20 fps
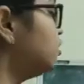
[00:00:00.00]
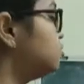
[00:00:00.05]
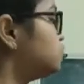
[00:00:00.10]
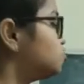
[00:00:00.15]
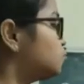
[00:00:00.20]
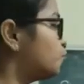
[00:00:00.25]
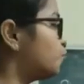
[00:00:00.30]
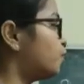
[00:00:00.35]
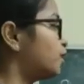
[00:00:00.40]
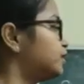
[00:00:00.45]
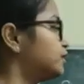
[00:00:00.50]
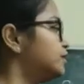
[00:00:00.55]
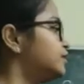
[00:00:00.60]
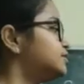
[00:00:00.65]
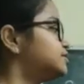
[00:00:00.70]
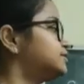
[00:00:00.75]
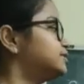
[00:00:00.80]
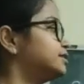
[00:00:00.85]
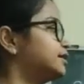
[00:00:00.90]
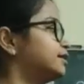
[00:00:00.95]
So what
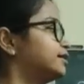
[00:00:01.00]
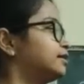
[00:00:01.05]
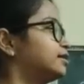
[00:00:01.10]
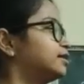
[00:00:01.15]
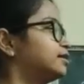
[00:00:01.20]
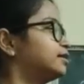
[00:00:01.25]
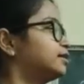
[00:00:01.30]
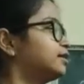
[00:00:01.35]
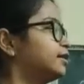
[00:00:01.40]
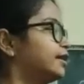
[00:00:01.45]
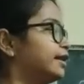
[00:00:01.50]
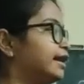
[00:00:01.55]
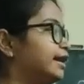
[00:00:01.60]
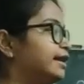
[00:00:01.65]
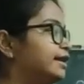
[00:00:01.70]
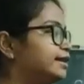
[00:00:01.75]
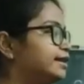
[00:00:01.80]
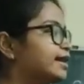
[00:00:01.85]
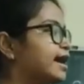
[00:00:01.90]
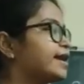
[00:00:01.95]
does
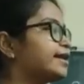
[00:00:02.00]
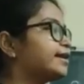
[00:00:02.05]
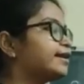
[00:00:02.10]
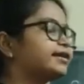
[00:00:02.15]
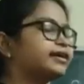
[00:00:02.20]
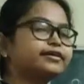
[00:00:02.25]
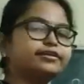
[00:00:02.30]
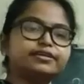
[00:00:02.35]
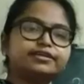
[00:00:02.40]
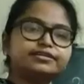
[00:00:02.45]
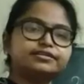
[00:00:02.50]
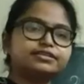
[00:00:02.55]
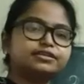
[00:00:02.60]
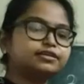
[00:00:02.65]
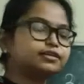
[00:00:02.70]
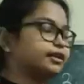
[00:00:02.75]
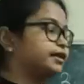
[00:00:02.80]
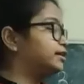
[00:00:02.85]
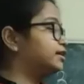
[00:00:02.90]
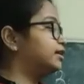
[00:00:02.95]
indirect addressing?
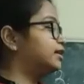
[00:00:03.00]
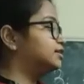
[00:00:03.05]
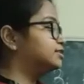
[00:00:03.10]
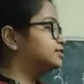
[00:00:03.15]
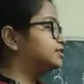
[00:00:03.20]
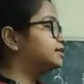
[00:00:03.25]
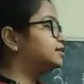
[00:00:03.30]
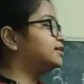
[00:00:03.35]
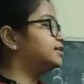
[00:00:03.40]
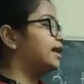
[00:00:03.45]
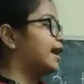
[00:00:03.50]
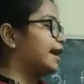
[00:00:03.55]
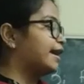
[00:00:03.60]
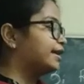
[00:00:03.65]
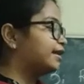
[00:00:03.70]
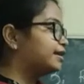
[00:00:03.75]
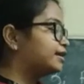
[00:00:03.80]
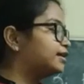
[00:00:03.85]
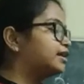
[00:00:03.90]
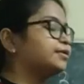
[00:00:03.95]
It doesn't
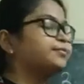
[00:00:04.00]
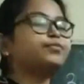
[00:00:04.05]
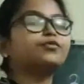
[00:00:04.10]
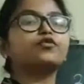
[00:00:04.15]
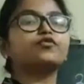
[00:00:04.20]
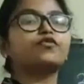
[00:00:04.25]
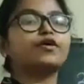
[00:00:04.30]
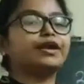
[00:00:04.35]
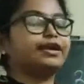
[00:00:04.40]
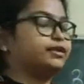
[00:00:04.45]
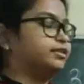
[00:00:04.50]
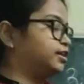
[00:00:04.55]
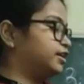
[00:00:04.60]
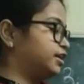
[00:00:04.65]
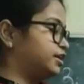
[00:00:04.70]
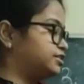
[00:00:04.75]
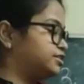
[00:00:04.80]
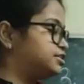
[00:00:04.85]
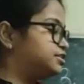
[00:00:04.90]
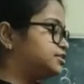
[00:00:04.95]
directly provide, the
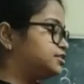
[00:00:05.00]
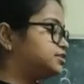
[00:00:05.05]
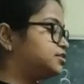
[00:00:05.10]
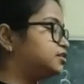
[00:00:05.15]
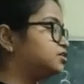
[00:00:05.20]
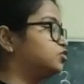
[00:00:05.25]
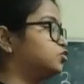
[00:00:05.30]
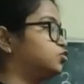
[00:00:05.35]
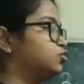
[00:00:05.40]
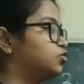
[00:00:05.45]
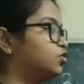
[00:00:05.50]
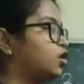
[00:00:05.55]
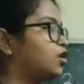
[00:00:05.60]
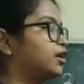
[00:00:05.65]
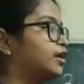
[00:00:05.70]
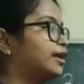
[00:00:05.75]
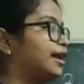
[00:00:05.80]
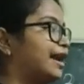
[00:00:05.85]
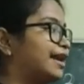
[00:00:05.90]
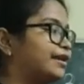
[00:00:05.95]
register do
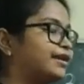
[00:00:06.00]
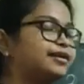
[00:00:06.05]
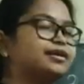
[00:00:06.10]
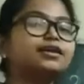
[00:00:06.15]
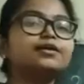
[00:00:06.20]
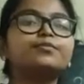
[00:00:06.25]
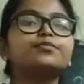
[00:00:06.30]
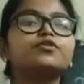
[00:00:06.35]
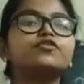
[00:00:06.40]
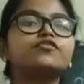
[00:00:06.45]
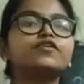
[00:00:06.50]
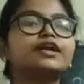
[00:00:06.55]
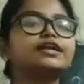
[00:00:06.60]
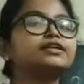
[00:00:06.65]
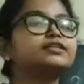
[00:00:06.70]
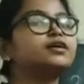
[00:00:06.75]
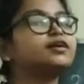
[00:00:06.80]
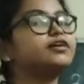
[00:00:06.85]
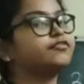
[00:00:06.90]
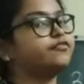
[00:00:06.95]
not directly
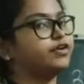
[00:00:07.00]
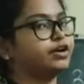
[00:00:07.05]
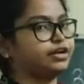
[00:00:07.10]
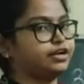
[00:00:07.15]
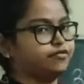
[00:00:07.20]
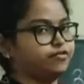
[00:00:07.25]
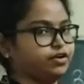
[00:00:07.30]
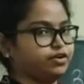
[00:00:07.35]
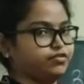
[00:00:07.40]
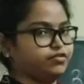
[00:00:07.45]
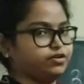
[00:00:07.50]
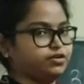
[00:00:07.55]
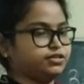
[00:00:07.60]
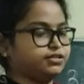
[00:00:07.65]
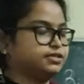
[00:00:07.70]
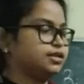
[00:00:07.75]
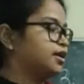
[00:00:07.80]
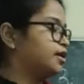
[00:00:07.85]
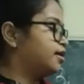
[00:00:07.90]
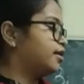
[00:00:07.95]
provide the effective address.
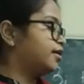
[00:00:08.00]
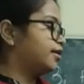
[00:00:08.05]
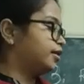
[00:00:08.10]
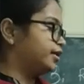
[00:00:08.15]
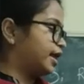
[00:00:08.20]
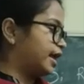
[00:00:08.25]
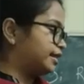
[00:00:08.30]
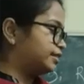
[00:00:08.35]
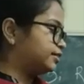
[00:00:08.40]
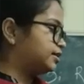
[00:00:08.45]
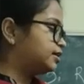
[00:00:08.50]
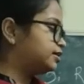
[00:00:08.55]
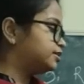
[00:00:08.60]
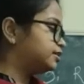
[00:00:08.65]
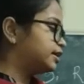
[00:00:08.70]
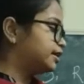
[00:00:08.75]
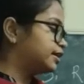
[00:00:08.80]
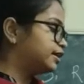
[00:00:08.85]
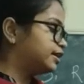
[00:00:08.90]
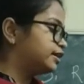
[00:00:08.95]
Rather,
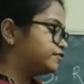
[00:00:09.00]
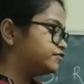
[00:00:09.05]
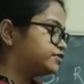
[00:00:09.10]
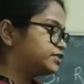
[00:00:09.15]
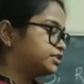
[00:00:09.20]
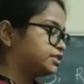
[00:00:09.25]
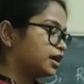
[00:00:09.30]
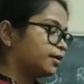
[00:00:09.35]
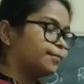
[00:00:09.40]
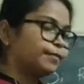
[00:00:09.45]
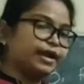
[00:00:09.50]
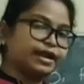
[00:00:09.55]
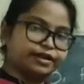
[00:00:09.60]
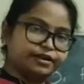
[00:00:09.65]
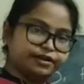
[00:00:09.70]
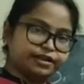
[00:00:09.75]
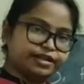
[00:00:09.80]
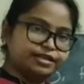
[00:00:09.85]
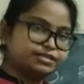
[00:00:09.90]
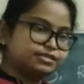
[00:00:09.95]
they give some
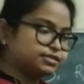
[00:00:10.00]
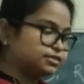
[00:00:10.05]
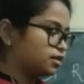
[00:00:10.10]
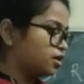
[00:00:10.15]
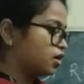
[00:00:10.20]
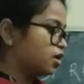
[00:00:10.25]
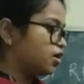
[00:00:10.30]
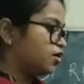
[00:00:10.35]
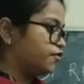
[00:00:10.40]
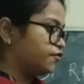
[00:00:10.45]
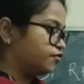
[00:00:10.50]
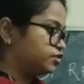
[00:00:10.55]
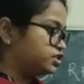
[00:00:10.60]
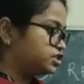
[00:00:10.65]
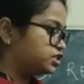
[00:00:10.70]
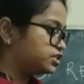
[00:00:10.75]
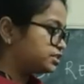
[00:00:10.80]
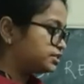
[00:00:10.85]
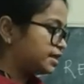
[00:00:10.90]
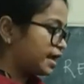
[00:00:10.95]
address
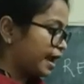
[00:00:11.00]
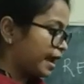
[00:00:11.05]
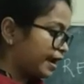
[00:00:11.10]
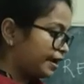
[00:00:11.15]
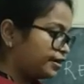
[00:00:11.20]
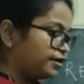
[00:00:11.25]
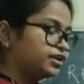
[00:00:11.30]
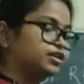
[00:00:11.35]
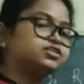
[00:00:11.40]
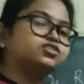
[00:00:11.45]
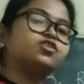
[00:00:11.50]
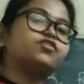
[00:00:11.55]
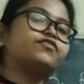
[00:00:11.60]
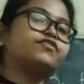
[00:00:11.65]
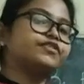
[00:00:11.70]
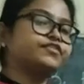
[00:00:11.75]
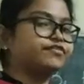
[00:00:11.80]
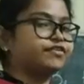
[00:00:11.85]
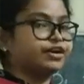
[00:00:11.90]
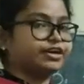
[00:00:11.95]
which is the address of
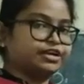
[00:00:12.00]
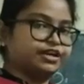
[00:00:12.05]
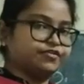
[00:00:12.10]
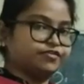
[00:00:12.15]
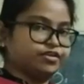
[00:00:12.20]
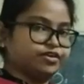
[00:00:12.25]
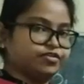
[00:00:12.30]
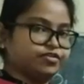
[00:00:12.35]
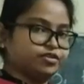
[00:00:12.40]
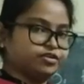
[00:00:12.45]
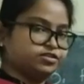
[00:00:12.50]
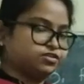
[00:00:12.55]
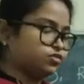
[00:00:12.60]
effective address.